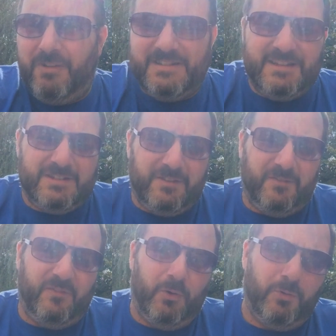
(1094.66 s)
I went into
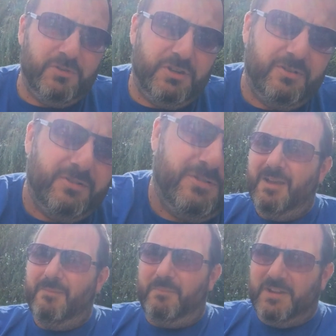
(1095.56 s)
the Forge,
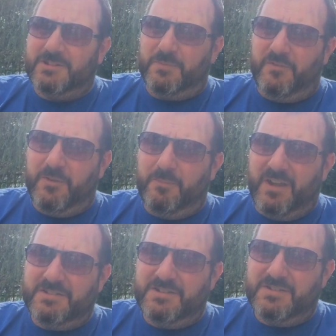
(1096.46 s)
picked up a few
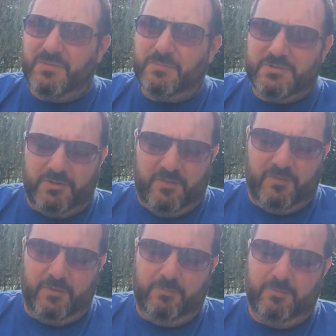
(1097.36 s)
badges from Toy
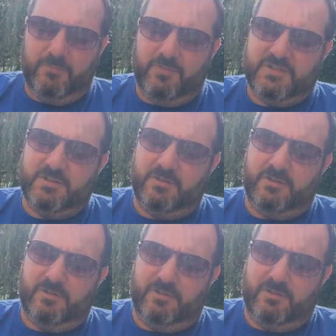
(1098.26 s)
Fu, which
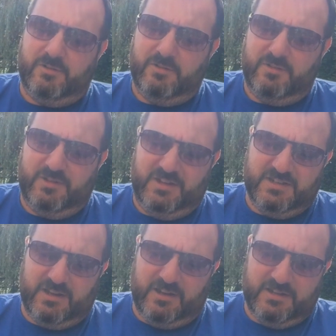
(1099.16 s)
are
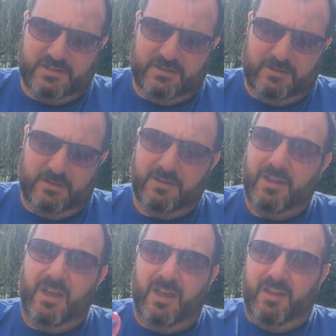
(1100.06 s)
these guys here.
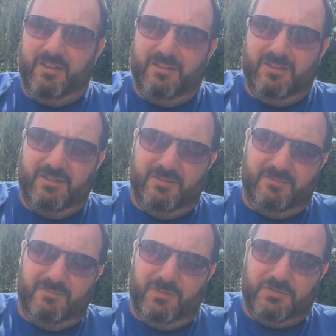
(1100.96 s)

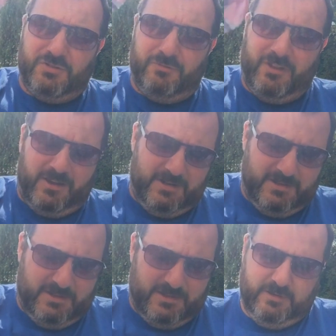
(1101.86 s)
Not sure who that
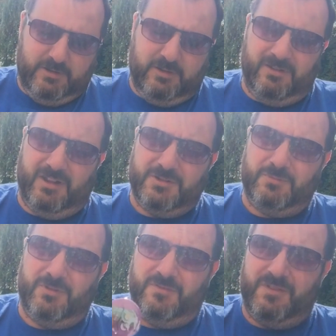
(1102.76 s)
is.
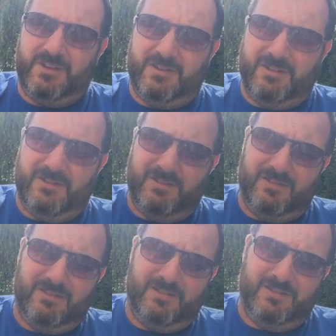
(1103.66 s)
That's one of
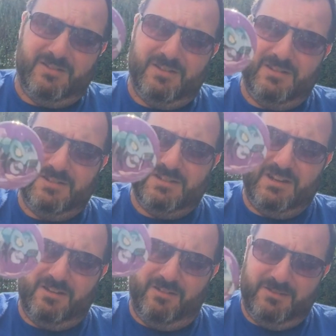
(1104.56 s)
the
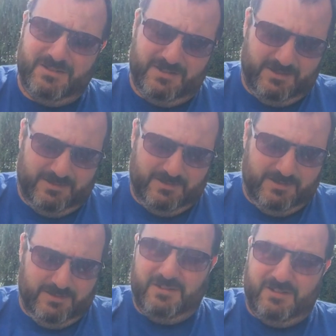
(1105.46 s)
Seacons.
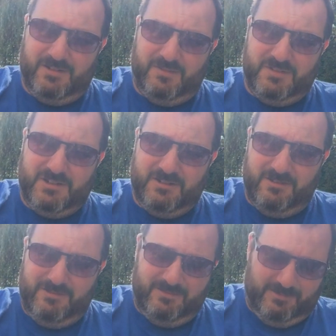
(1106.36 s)
Another
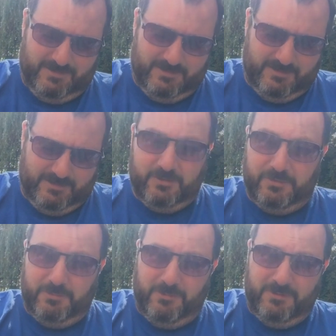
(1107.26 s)
Seacon.
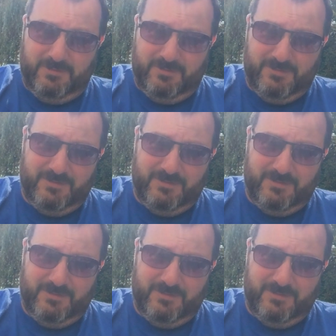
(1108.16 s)
Another one.